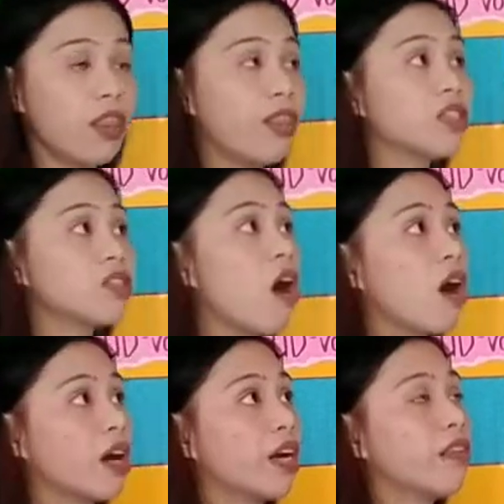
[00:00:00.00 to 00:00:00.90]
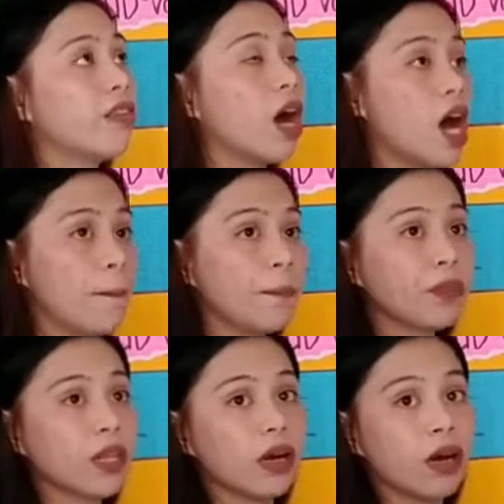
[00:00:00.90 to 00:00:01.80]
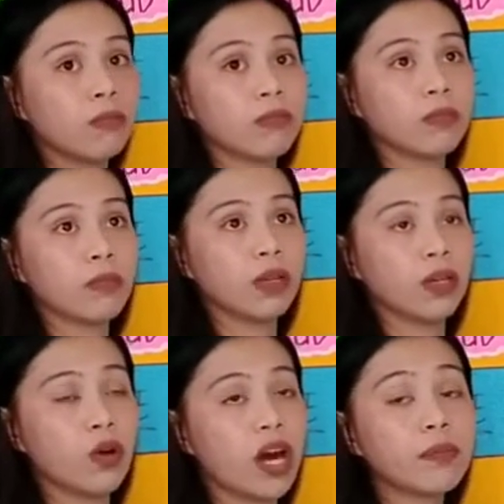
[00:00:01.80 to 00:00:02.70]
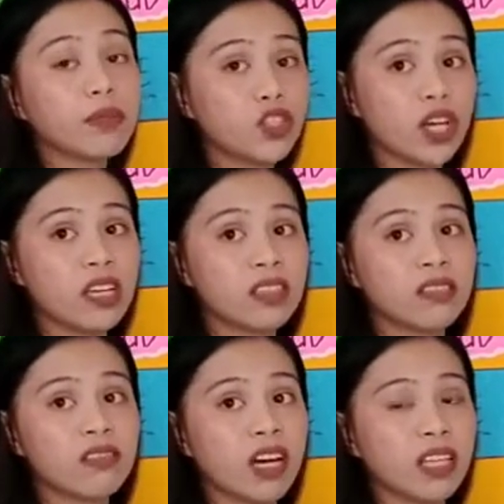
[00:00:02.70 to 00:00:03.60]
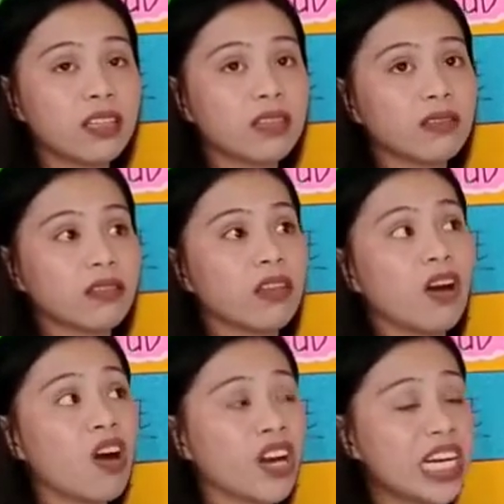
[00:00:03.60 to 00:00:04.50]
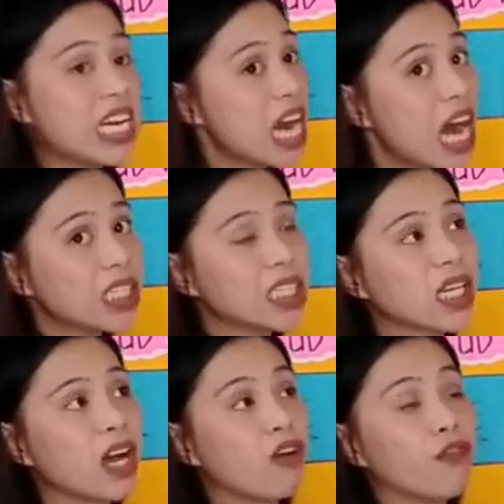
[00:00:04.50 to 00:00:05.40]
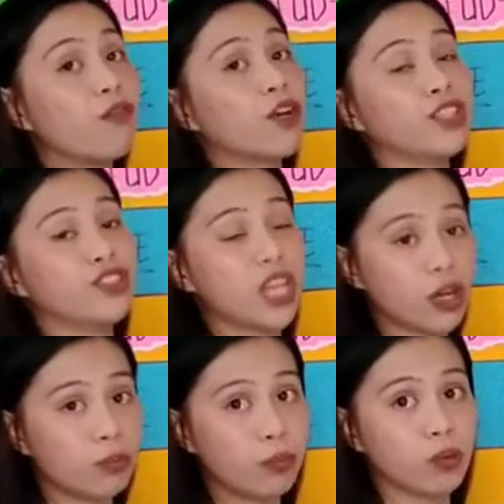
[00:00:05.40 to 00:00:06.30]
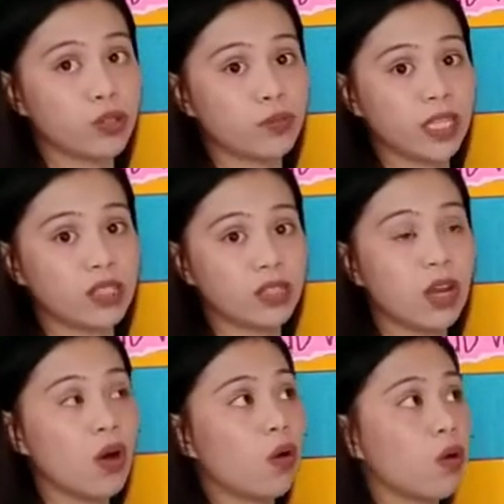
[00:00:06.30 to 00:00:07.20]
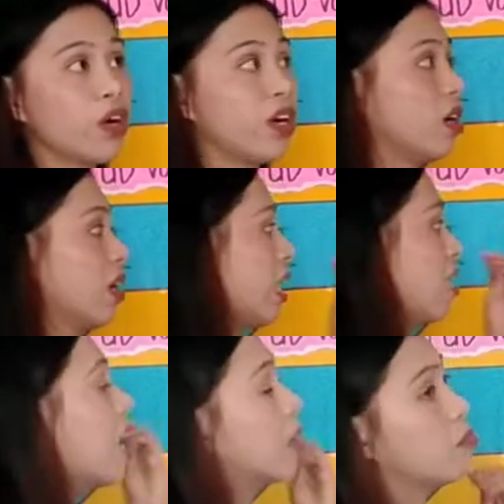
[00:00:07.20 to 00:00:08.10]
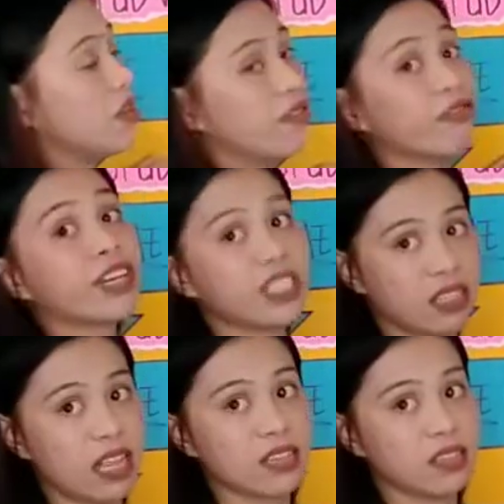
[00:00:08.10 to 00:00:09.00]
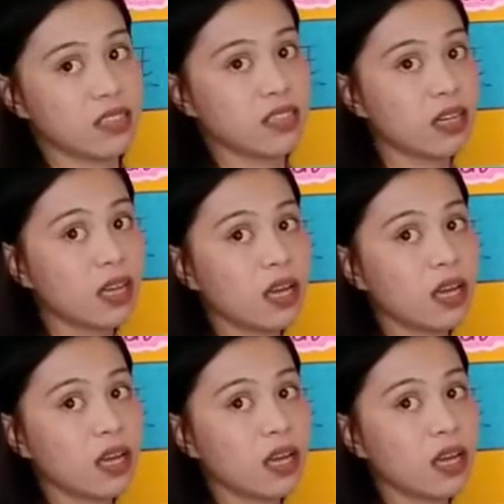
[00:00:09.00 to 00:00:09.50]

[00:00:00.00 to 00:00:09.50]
These are the garbages that are not for decomposement or cannot be fertilized.